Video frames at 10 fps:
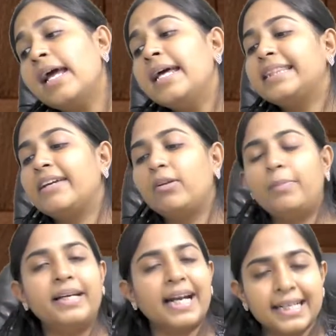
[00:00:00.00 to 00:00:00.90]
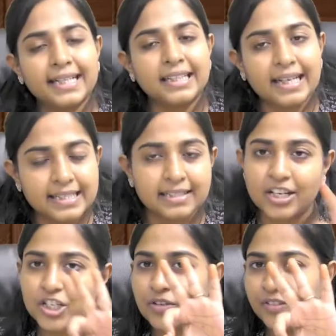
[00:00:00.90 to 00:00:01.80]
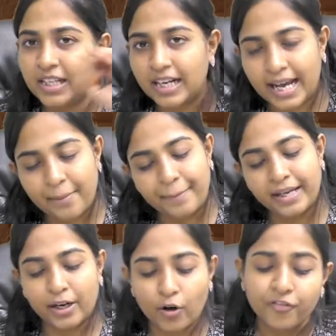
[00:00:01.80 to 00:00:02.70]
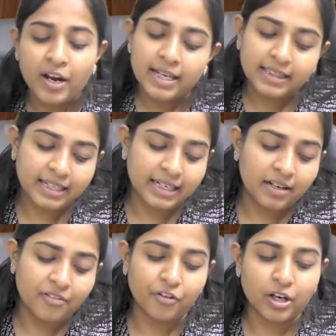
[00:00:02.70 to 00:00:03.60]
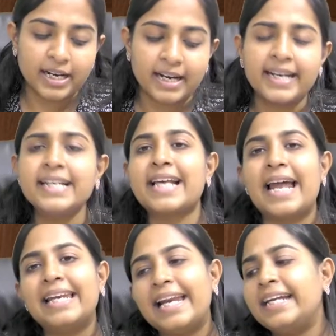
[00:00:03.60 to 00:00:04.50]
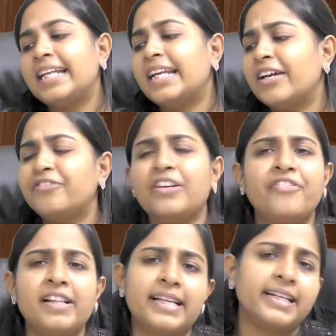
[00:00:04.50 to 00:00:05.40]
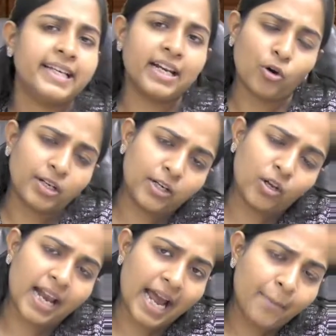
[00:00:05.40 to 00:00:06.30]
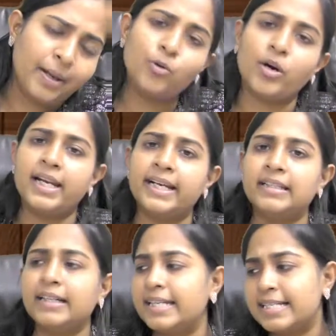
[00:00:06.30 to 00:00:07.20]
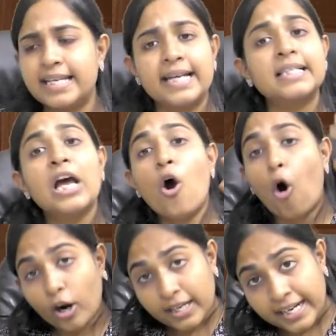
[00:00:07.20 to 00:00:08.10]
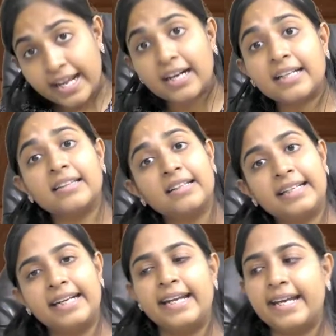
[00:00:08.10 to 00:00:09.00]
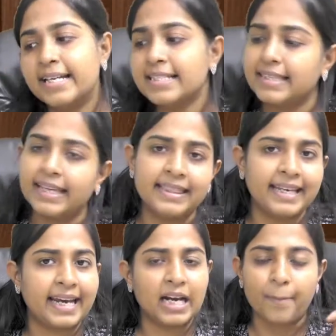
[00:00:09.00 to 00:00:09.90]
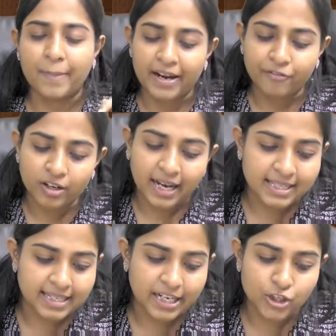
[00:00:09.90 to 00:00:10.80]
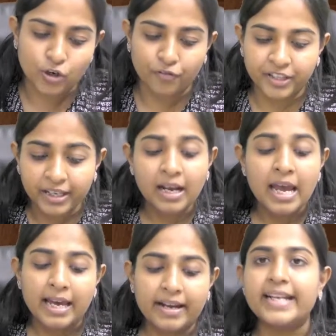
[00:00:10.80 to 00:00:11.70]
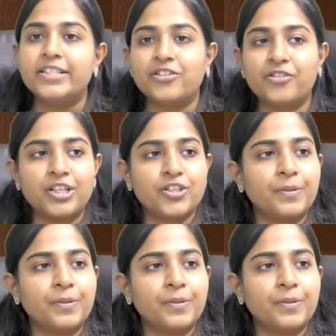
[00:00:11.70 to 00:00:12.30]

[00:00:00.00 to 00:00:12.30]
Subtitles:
They will be granted the registration within a time period of 3 working days, and later if they feel that they are not at all liable to collect the TCS or deduct the TDS, then they can apply for cancellation of their registration.